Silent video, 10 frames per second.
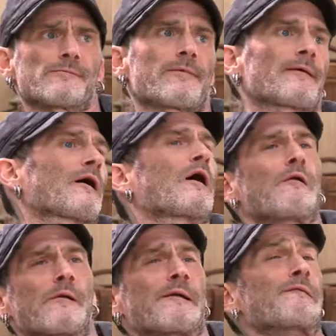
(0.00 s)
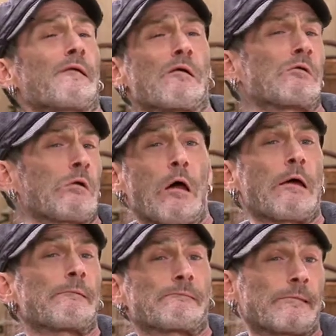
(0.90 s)
the only real
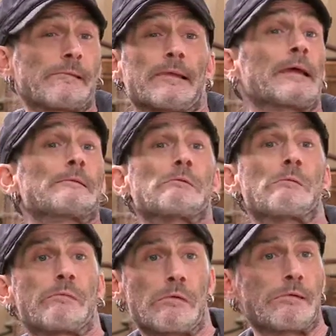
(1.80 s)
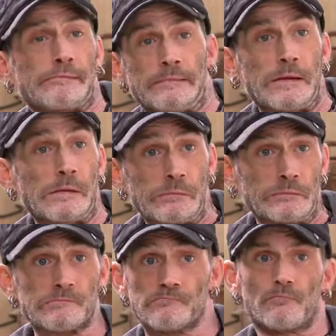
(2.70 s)
life disabled
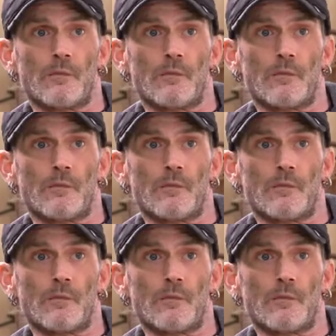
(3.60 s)
person